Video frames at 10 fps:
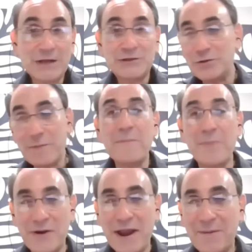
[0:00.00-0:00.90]
Get your
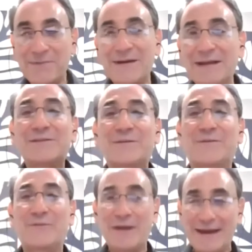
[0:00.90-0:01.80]
member number. It's
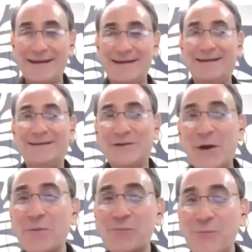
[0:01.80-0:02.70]
free.
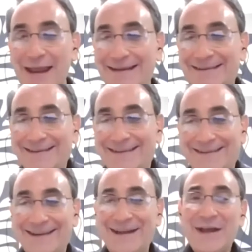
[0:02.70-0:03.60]
Don't wait.
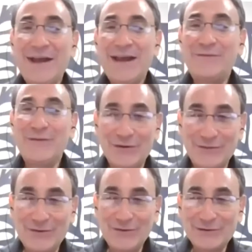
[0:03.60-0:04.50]
If you're a
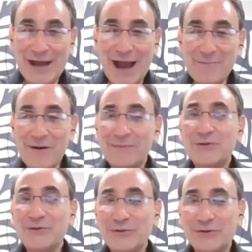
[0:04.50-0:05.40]
first timer, I'm
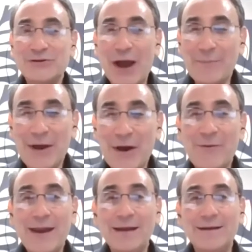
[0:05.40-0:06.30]
sure you're shopping
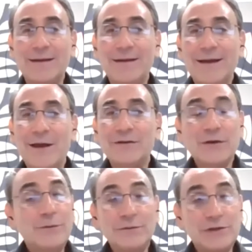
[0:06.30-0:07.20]
already.
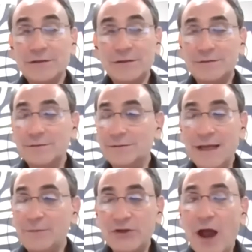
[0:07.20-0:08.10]
So just
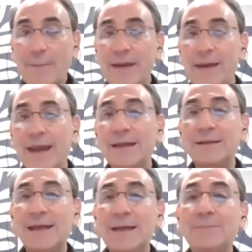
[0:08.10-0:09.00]
keep shopping
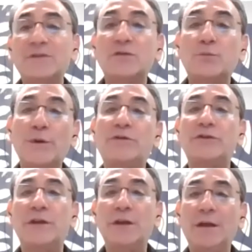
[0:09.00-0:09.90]
and keep
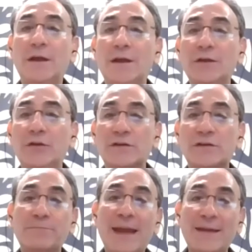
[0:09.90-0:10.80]
switching your
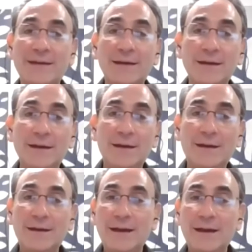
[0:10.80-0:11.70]
spending
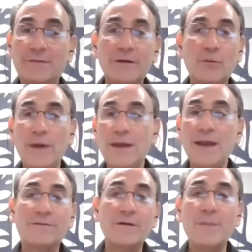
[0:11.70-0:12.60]
every
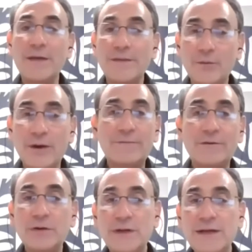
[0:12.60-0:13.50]
week, every month.
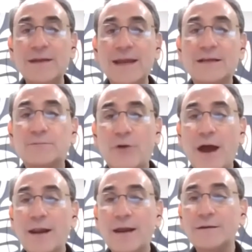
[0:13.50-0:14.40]
Whenever you need the next
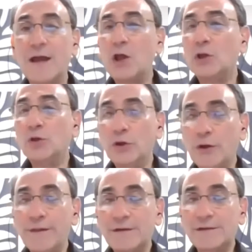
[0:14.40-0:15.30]
product,
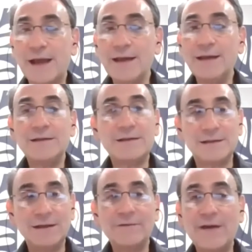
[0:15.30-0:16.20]
look on the site and
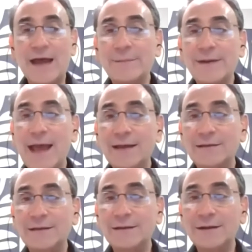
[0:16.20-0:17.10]
see if Atomy
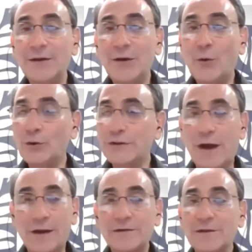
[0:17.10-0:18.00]
has it, or
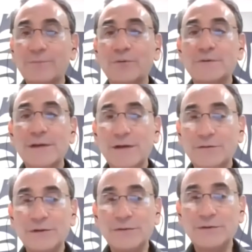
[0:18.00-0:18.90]
talk to the person that
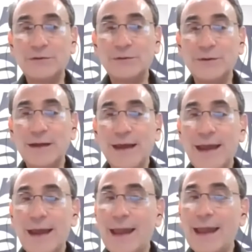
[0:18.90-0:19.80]
introduced you.
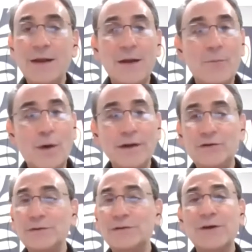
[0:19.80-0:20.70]
And
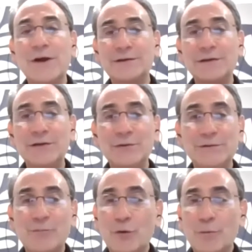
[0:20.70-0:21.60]
once you start to
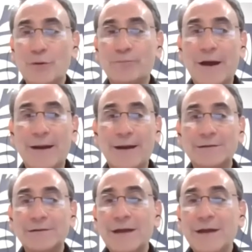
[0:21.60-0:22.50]
use more and more
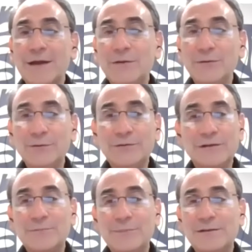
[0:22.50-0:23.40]
products, you'll
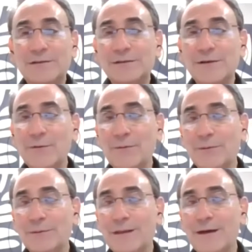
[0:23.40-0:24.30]
just be
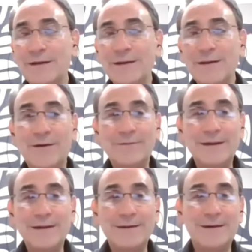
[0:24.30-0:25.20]
so loving
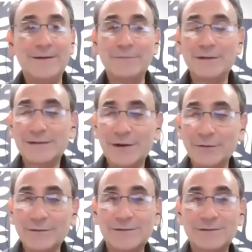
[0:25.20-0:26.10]
of the
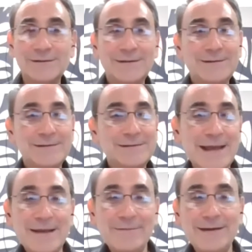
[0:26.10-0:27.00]
results, the
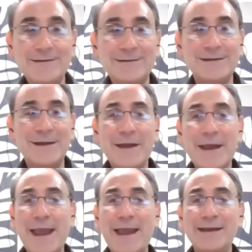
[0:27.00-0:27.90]
savings,
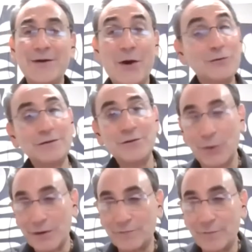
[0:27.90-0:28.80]
and also the
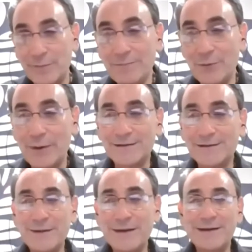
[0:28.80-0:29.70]
wonderful people we
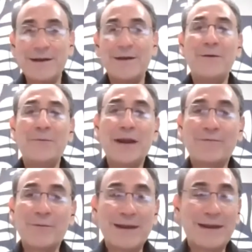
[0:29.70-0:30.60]
get to meet
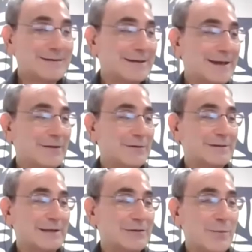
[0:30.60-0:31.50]
whenever we get together
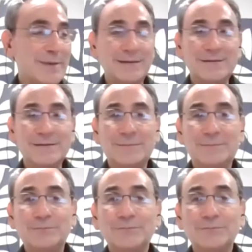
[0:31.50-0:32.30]
as Atomians.